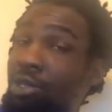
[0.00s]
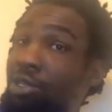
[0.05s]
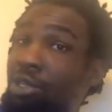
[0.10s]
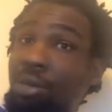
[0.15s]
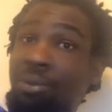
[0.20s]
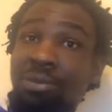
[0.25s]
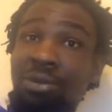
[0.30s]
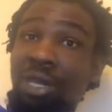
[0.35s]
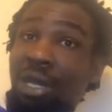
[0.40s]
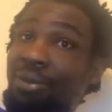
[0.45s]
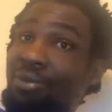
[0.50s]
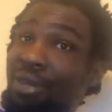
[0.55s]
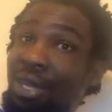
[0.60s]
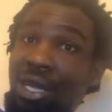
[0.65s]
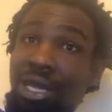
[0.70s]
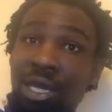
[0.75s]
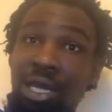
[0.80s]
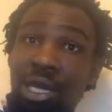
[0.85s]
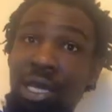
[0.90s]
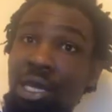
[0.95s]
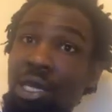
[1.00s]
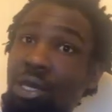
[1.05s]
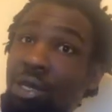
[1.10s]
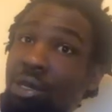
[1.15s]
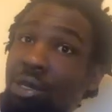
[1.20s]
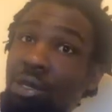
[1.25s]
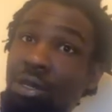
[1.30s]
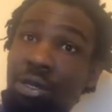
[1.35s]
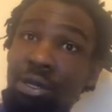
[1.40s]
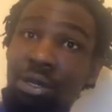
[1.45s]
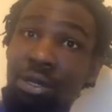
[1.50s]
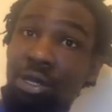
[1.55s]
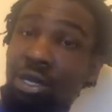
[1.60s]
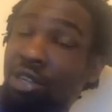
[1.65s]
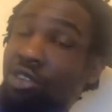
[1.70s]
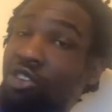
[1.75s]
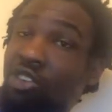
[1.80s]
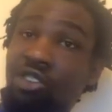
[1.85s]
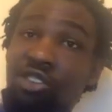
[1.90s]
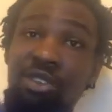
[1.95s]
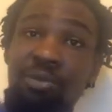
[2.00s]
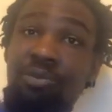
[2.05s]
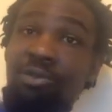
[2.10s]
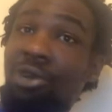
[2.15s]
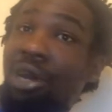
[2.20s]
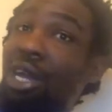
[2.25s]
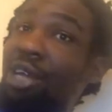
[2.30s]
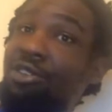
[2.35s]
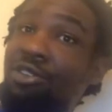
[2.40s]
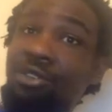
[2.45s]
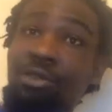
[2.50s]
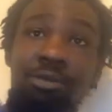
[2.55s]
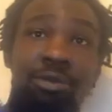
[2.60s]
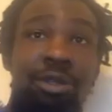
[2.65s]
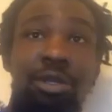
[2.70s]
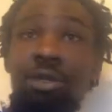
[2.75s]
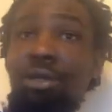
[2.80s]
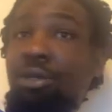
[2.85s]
sometimes I can't, because she surprises me.